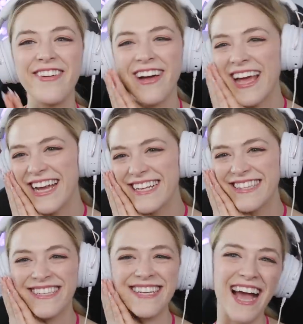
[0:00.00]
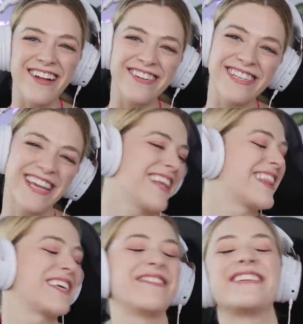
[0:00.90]
Okay, it's time to take
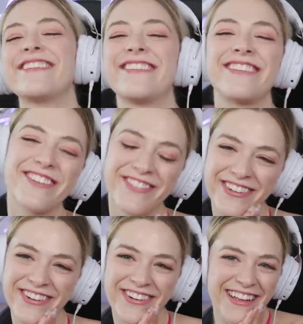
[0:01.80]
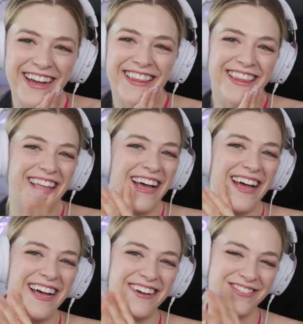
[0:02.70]
them to school on
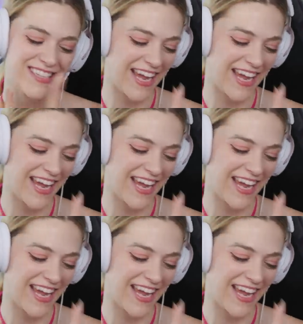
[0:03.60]
Love